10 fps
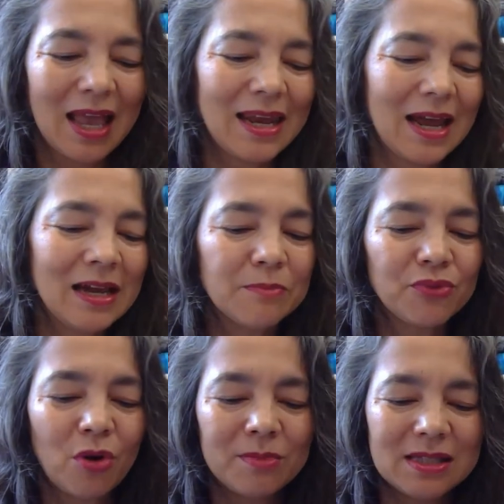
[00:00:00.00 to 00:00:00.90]
And I have
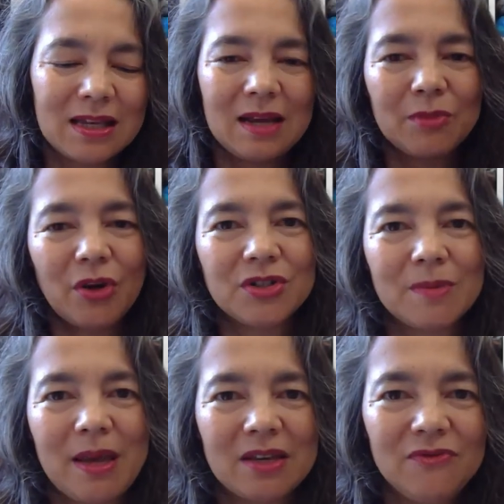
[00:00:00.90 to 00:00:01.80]
promised that I'm going
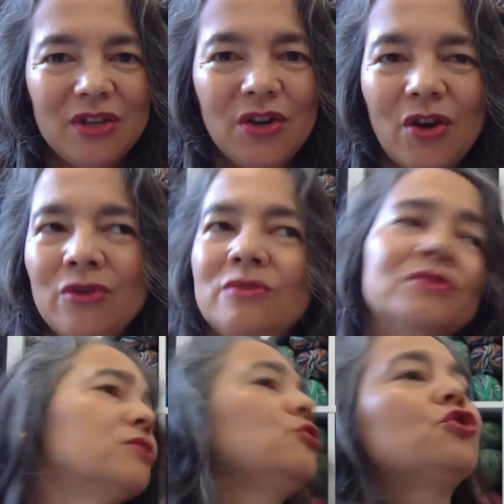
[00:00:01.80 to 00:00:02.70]
to make a video
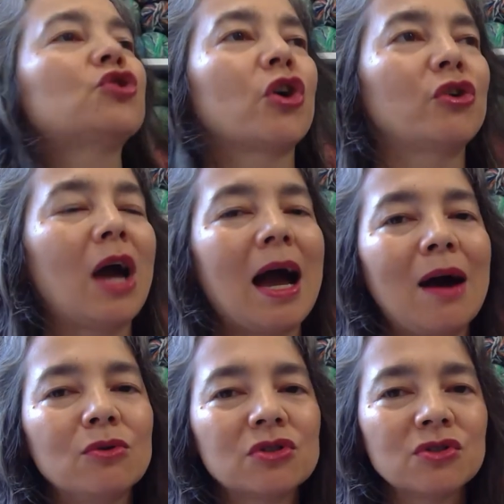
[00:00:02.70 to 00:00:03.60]
to show
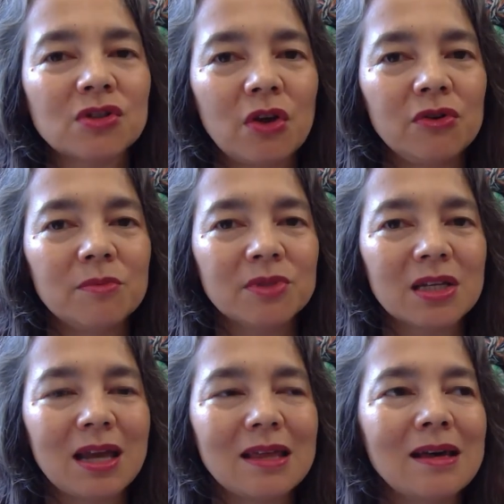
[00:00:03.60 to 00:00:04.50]
how to sew them
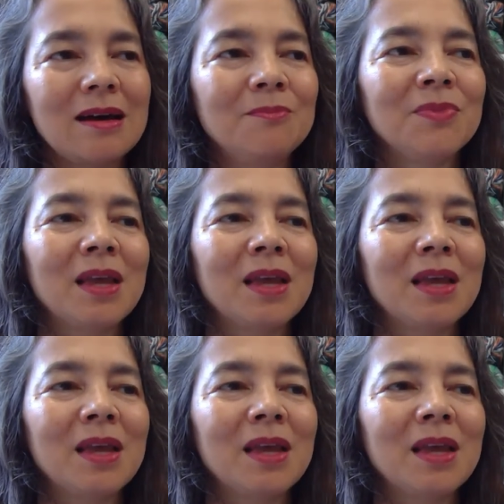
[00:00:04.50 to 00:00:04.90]
together,